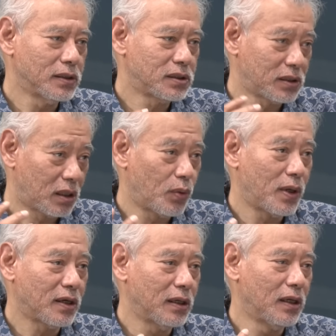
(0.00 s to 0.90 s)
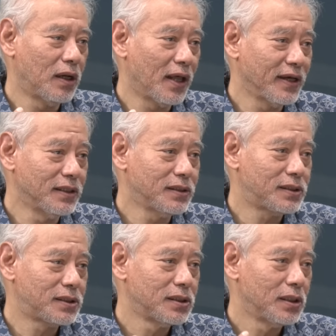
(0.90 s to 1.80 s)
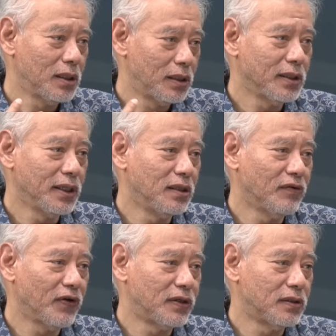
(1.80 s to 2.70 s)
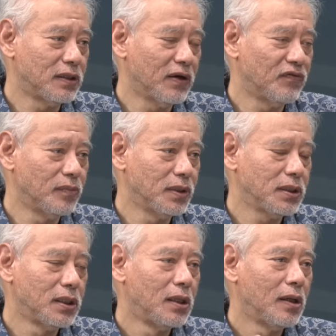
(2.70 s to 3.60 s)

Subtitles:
Sarawak alliance in the federal government,